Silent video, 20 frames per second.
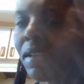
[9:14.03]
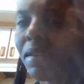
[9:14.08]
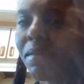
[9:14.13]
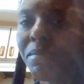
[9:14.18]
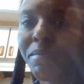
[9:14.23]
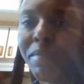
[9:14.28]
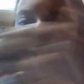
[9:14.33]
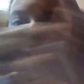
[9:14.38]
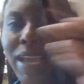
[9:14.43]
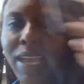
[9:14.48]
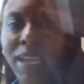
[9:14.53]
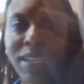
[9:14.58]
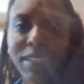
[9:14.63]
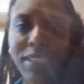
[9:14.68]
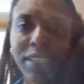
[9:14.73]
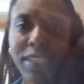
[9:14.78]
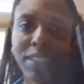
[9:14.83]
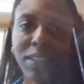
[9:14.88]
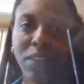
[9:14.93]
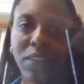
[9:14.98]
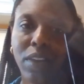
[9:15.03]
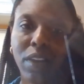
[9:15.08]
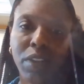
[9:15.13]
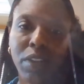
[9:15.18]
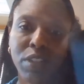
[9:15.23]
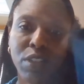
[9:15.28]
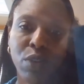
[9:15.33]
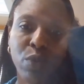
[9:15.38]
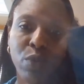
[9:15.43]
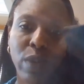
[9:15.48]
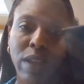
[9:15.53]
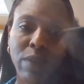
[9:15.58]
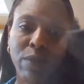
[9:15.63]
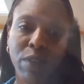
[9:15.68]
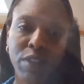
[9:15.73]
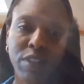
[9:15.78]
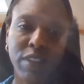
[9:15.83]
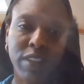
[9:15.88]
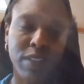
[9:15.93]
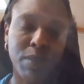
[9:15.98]
Magnets are also great
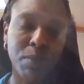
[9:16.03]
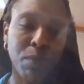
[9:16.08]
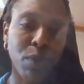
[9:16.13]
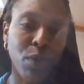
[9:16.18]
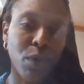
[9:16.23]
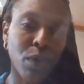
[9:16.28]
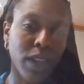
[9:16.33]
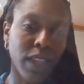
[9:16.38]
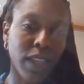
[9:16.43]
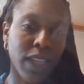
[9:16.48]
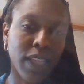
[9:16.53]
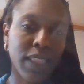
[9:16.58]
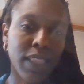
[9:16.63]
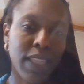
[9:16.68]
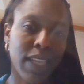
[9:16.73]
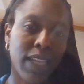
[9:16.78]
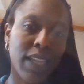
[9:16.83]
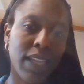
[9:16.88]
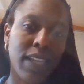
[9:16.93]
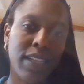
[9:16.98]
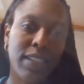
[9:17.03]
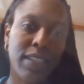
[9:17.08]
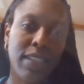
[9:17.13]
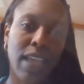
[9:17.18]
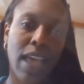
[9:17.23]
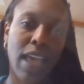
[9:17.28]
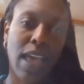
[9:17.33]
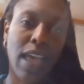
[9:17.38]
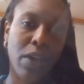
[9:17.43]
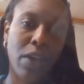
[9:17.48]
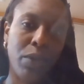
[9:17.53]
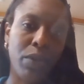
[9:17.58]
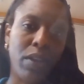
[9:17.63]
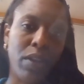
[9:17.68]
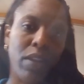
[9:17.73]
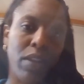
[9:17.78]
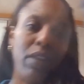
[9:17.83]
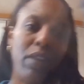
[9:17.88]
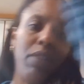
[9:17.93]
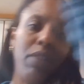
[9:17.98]
for just pulling things out
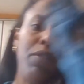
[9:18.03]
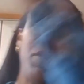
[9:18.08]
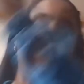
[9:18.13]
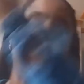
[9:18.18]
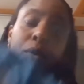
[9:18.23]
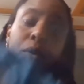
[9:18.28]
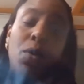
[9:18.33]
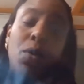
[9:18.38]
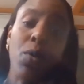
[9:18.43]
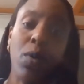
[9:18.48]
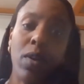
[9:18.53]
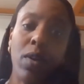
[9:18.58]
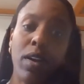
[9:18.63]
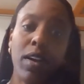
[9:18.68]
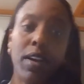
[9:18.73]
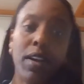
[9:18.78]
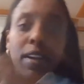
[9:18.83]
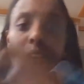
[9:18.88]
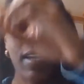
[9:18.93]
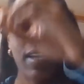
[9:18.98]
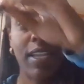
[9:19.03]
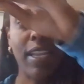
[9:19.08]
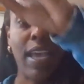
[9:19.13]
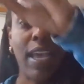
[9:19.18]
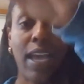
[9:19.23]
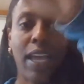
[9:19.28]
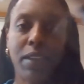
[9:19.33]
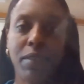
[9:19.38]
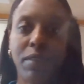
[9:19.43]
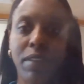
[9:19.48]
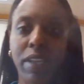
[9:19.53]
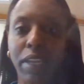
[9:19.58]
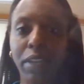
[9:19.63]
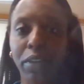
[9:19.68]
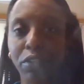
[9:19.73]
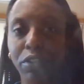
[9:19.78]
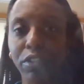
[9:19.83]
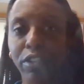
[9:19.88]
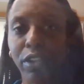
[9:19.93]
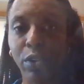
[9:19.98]
of your aura and out of the
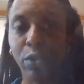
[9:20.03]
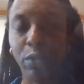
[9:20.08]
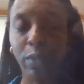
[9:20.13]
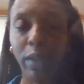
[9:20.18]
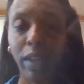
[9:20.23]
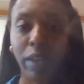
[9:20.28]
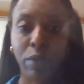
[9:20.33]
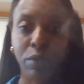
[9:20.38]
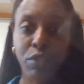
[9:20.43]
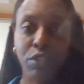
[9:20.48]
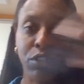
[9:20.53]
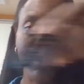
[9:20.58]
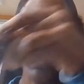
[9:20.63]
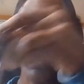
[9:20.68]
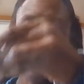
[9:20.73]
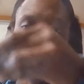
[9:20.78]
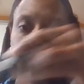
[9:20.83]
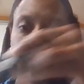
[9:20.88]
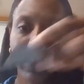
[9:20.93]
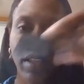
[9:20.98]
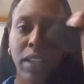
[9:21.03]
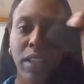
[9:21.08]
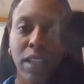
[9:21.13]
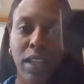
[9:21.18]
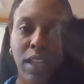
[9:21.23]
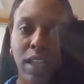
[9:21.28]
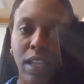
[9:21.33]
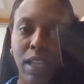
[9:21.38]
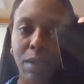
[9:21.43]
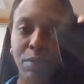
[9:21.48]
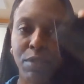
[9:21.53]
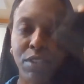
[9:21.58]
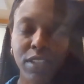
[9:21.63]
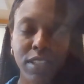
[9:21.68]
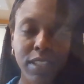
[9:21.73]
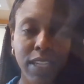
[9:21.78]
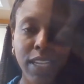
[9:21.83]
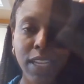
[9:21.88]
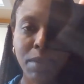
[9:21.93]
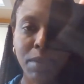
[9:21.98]
energy around you.
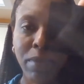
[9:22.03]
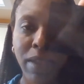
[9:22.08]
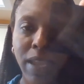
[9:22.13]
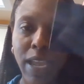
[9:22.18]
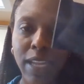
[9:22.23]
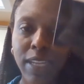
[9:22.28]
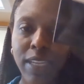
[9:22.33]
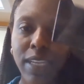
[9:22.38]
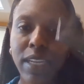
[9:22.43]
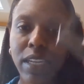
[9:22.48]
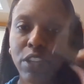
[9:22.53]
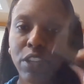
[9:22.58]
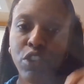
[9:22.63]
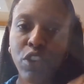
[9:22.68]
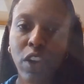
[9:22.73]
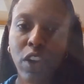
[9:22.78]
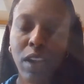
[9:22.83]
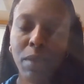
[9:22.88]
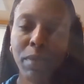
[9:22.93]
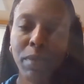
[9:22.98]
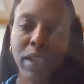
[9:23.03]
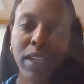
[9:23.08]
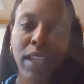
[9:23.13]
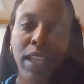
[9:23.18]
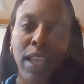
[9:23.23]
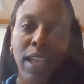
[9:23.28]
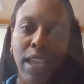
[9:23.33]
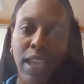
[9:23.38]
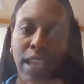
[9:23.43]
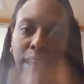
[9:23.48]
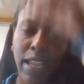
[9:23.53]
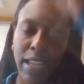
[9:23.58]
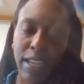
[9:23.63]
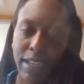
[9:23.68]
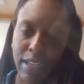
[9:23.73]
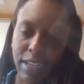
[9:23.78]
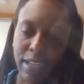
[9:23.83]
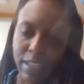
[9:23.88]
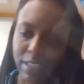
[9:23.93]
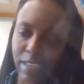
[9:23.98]
Just get a magnet, charm it,
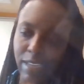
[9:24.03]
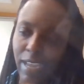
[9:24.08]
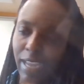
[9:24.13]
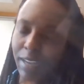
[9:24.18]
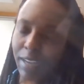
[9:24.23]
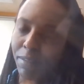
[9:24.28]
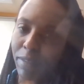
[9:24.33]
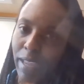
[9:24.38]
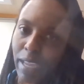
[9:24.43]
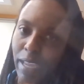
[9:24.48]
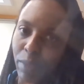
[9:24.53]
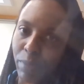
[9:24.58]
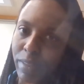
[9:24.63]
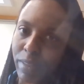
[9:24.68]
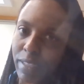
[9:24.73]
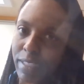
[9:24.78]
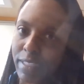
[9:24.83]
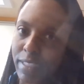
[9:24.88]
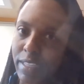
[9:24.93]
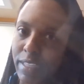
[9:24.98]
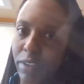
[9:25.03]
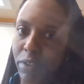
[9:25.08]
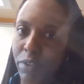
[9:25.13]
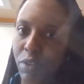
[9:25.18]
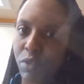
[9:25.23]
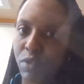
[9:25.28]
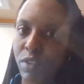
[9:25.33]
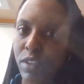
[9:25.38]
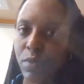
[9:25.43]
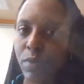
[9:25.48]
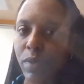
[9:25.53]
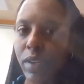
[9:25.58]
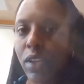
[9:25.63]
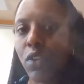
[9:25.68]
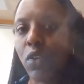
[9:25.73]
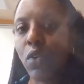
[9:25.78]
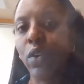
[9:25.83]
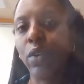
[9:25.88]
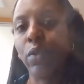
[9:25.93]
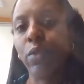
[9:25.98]
and kind of like with the still, you just want to
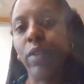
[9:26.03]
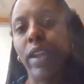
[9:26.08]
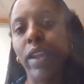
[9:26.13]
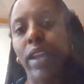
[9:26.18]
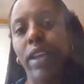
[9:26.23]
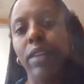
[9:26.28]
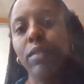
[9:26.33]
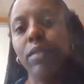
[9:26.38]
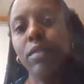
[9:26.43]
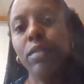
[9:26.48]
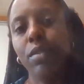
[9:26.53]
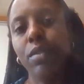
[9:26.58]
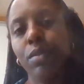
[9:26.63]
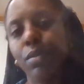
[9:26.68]
go around